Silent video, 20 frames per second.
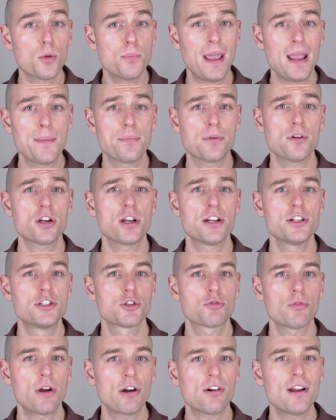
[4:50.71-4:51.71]
paper
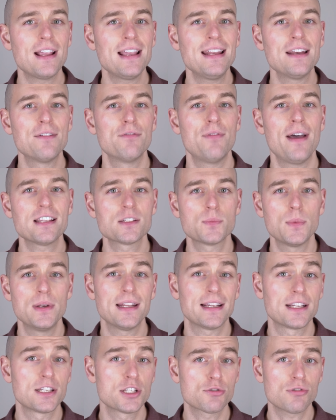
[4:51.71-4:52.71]
Contrarian
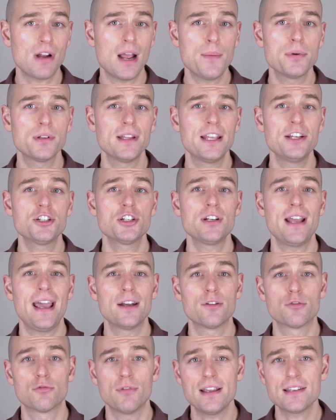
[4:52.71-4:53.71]
Investment, Extrapolation
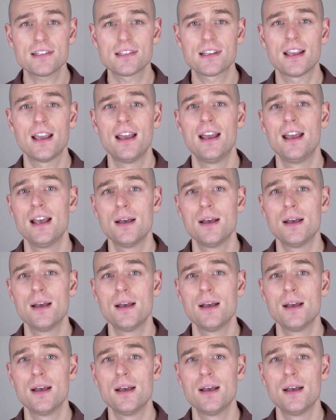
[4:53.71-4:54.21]
and Risk